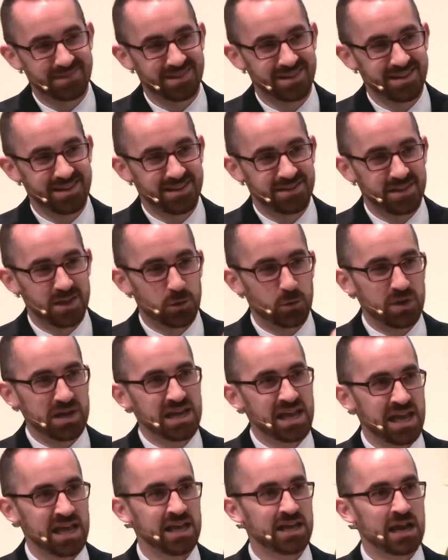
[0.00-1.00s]
that we
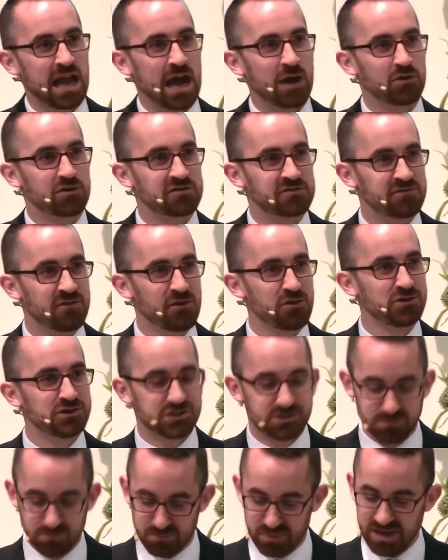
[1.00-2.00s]
hit our
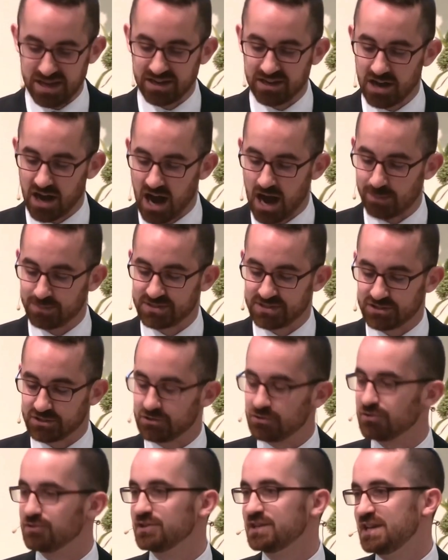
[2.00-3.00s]
first big
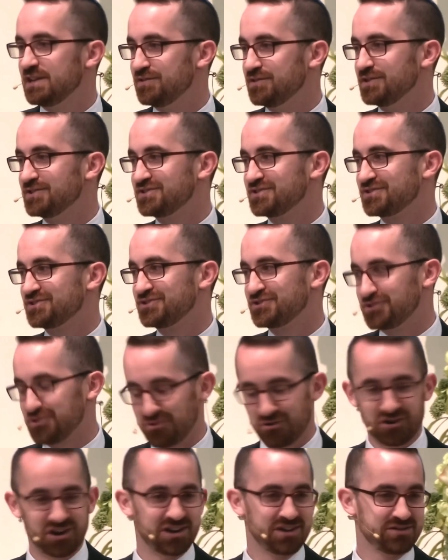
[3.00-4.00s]
obstacle in this
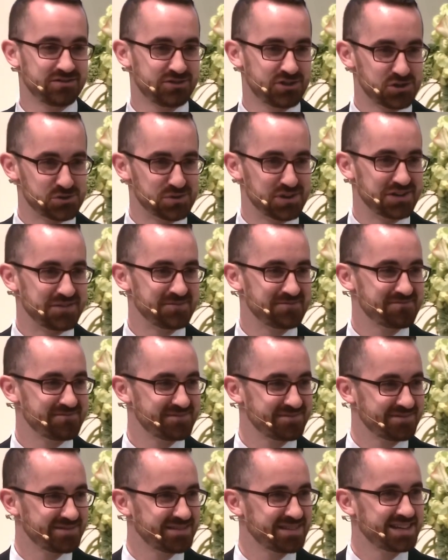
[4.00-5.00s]
story, don't we?
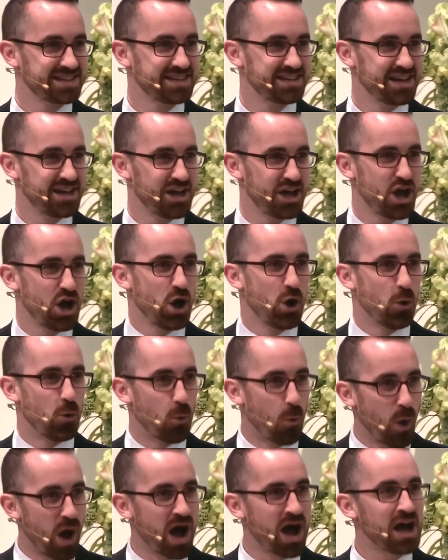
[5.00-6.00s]

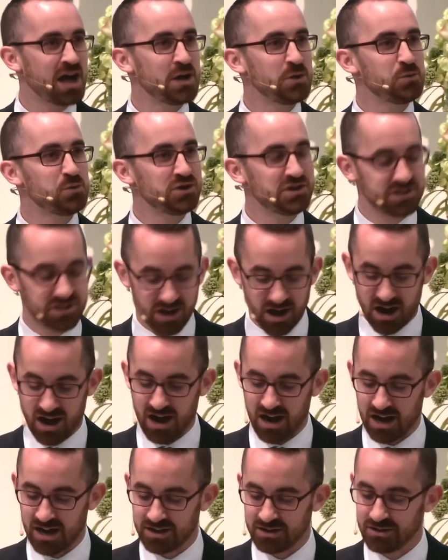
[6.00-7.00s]
Why would
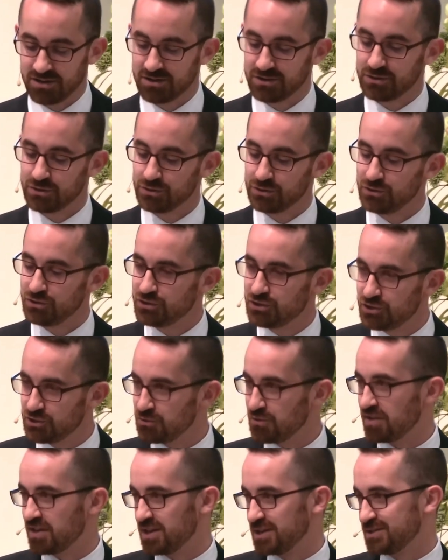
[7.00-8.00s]
God do
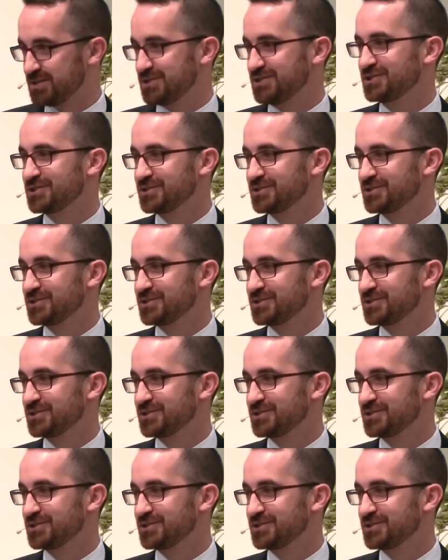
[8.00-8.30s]
this?